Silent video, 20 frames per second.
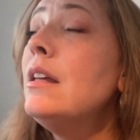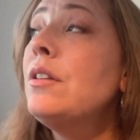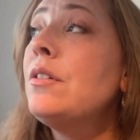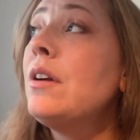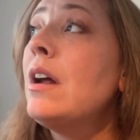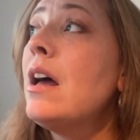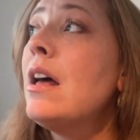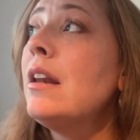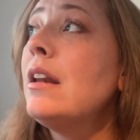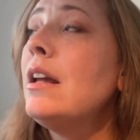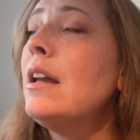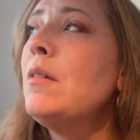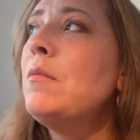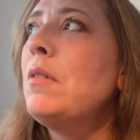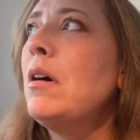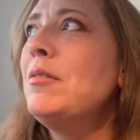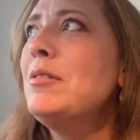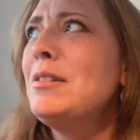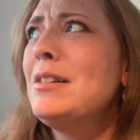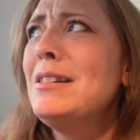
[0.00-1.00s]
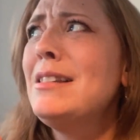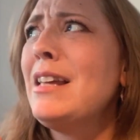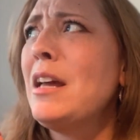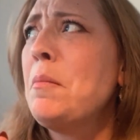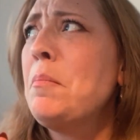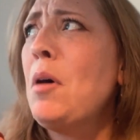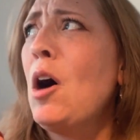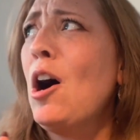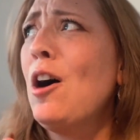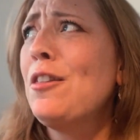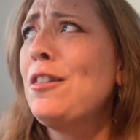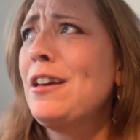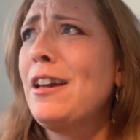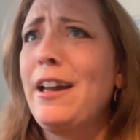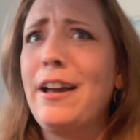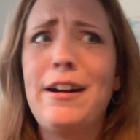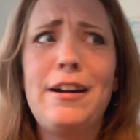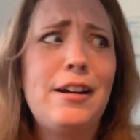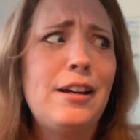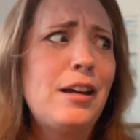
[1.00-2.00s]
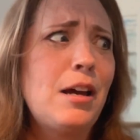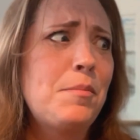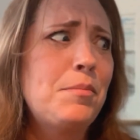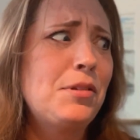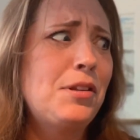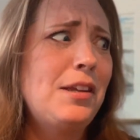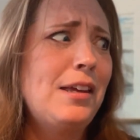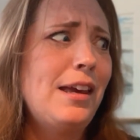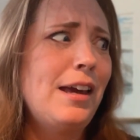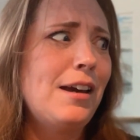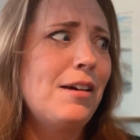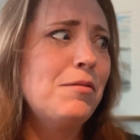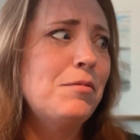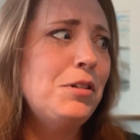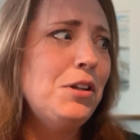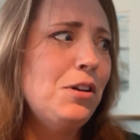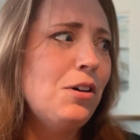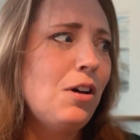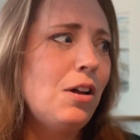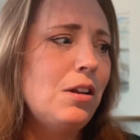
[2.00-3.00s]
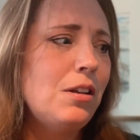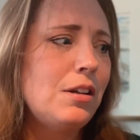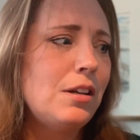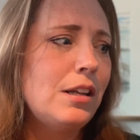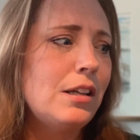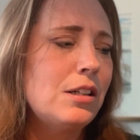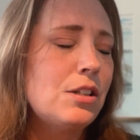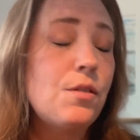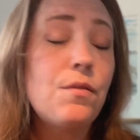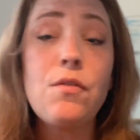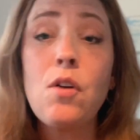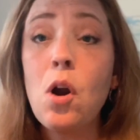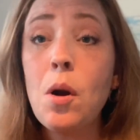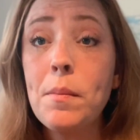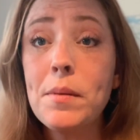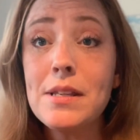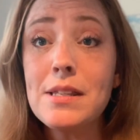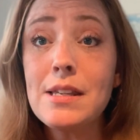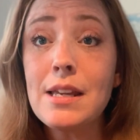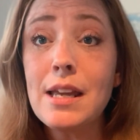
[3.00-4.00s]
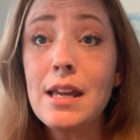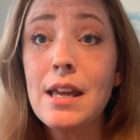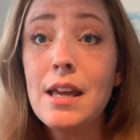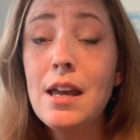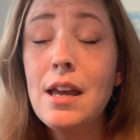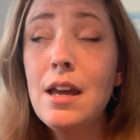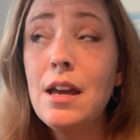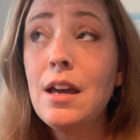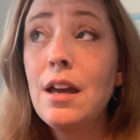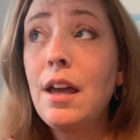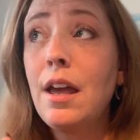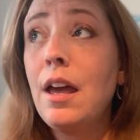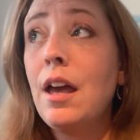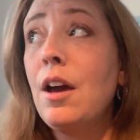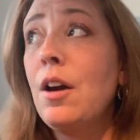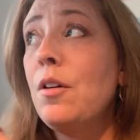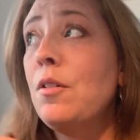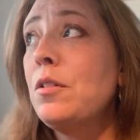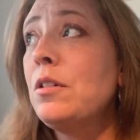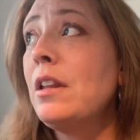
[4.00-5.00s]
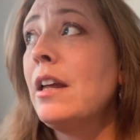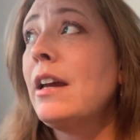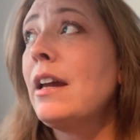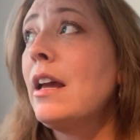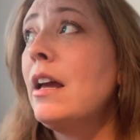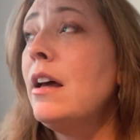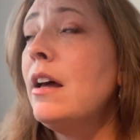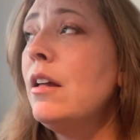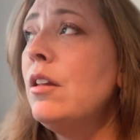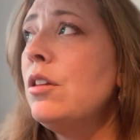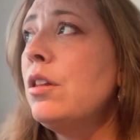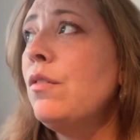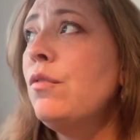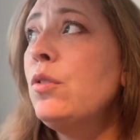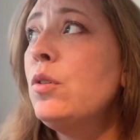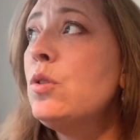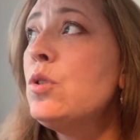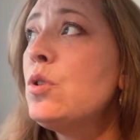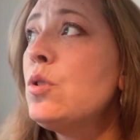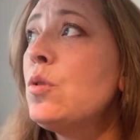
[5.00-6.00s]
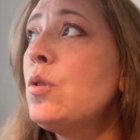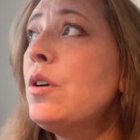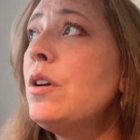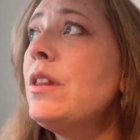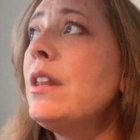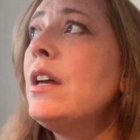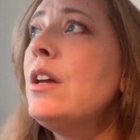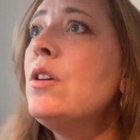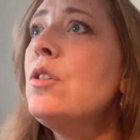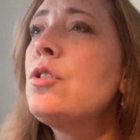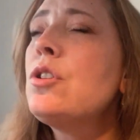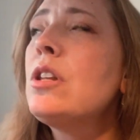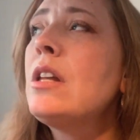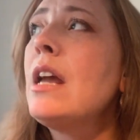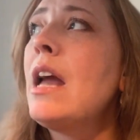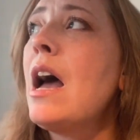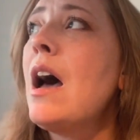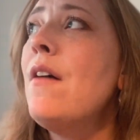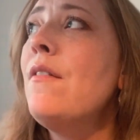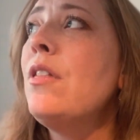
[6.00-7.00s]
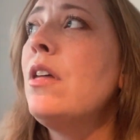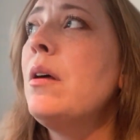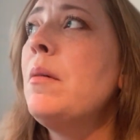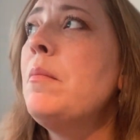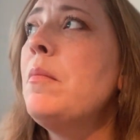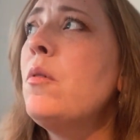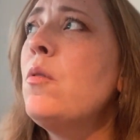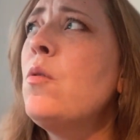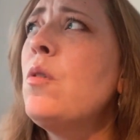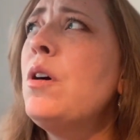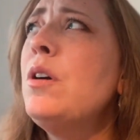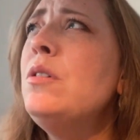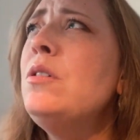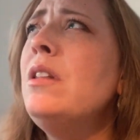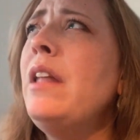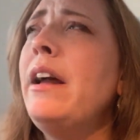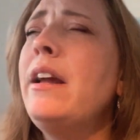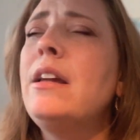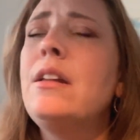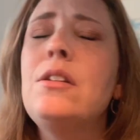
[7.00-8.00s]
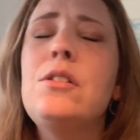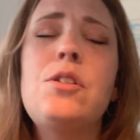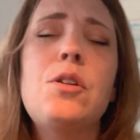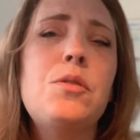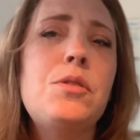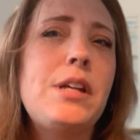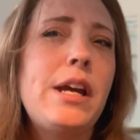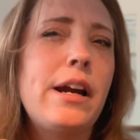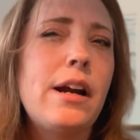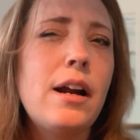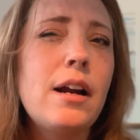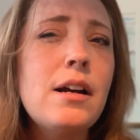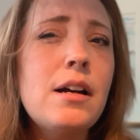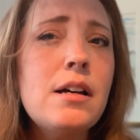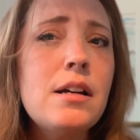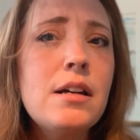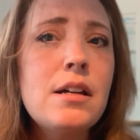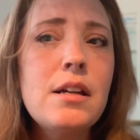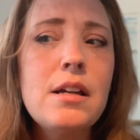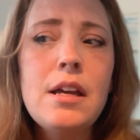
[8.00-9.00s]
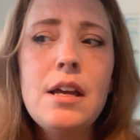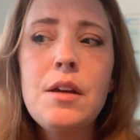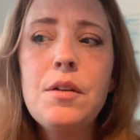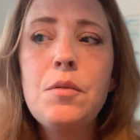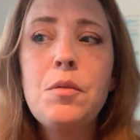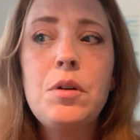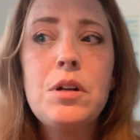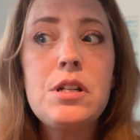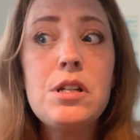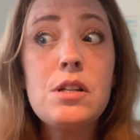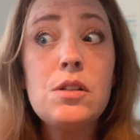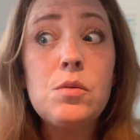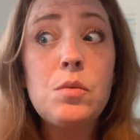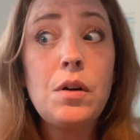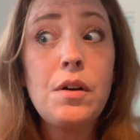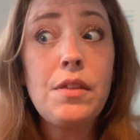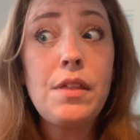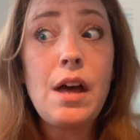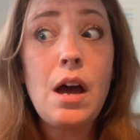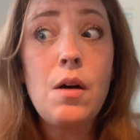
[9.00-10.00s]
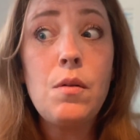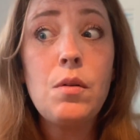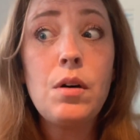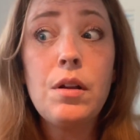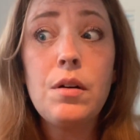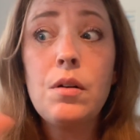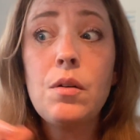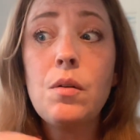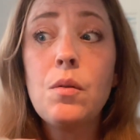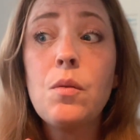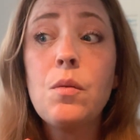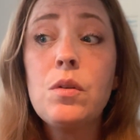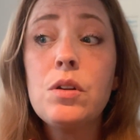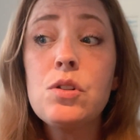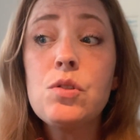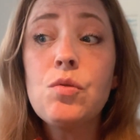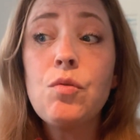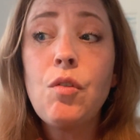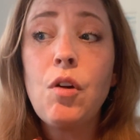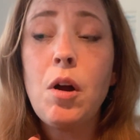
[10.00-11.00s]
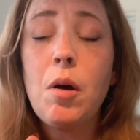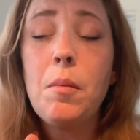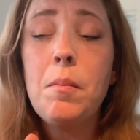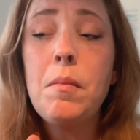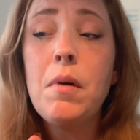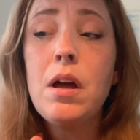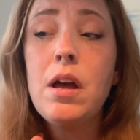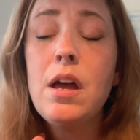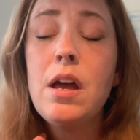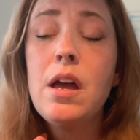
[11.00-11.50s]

at a, I was going to say apothecary, what do you call it in English? Pharmacy, or like a health food store. They usually have them, or like doTERRA, which is where that one was from.